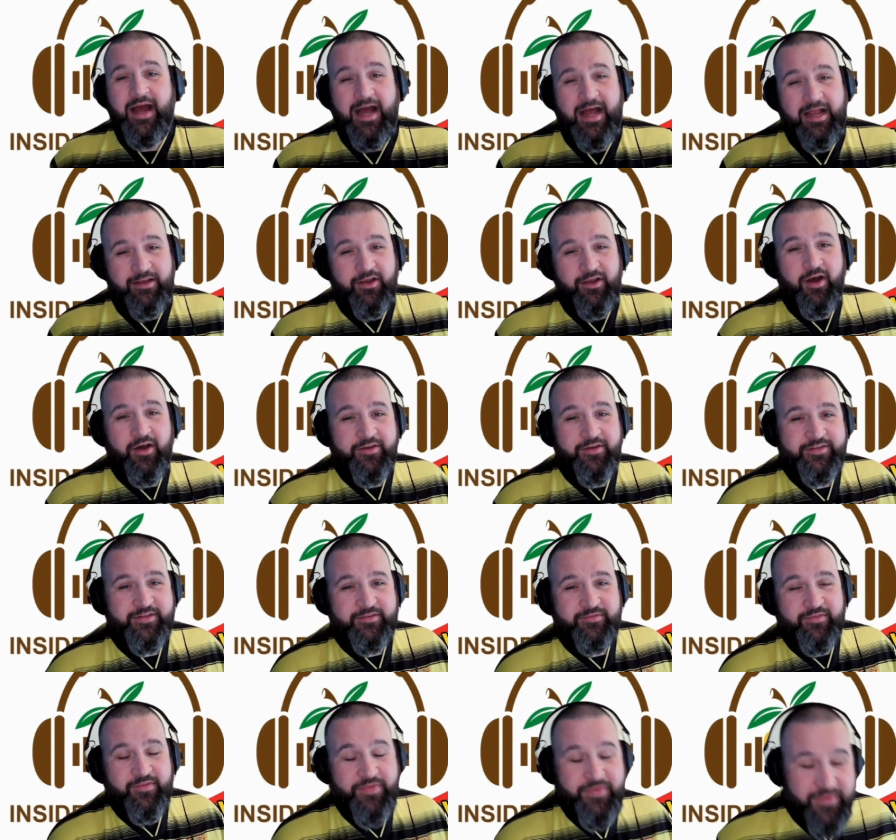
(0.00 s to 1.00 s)
and
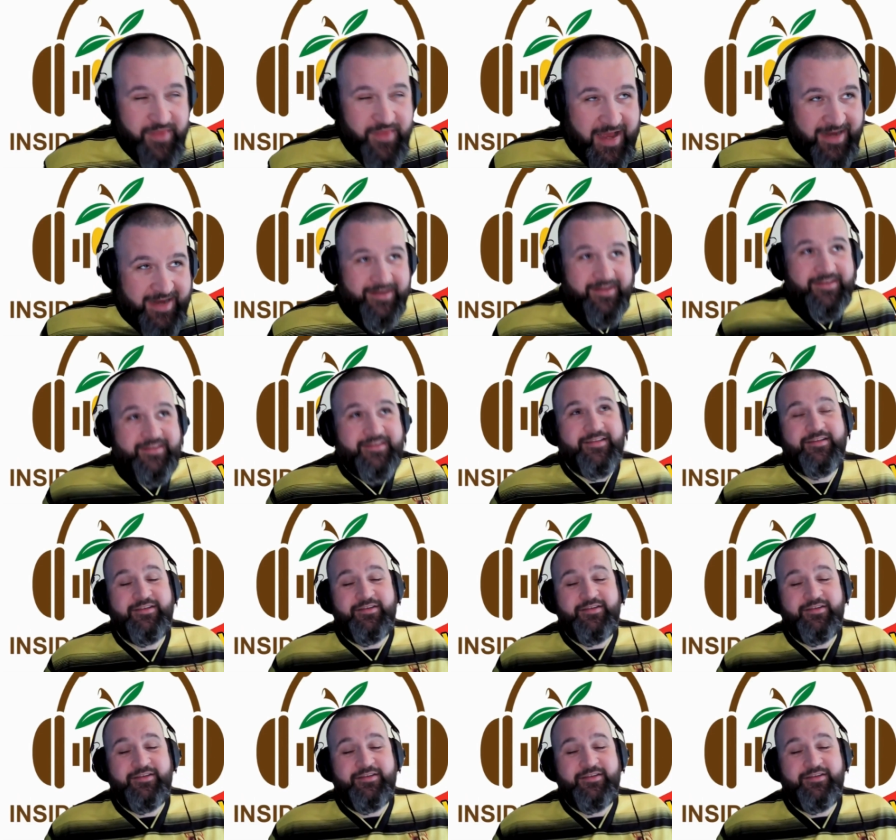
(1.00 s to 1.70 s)
ask thanks